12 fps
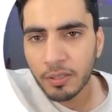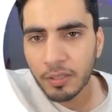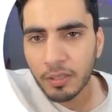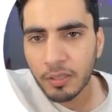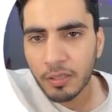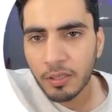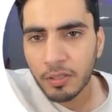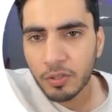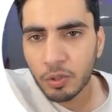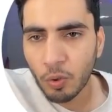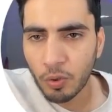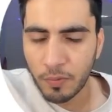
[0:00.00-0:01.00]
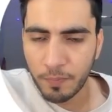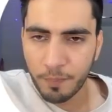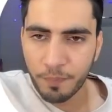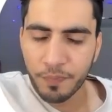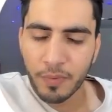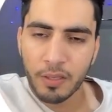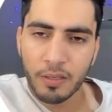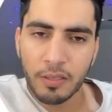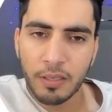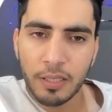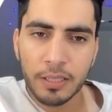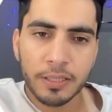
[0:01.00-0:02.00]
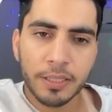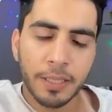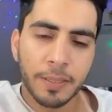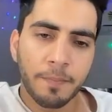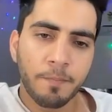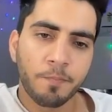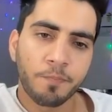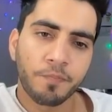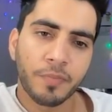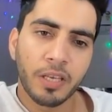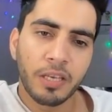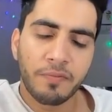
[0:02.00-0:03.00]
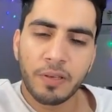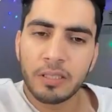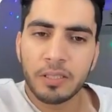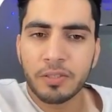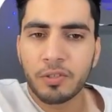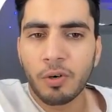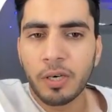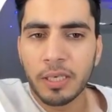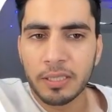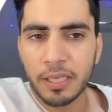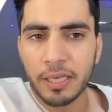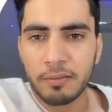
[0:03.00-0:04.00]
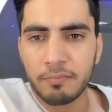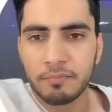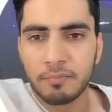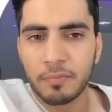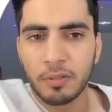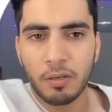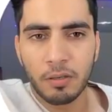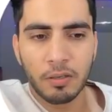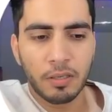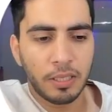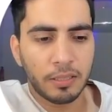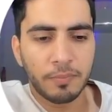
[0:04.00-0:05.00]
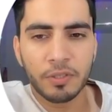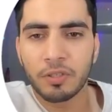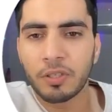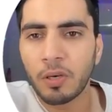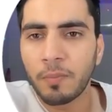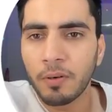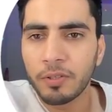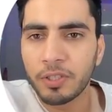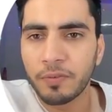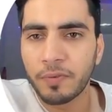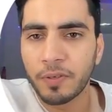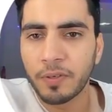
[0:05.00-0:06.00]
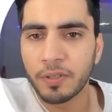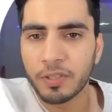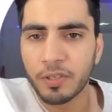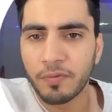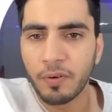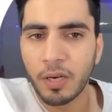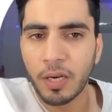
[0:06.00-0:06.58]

the zone, let's say if I'll just draw a design, or let me show the topology first of all here.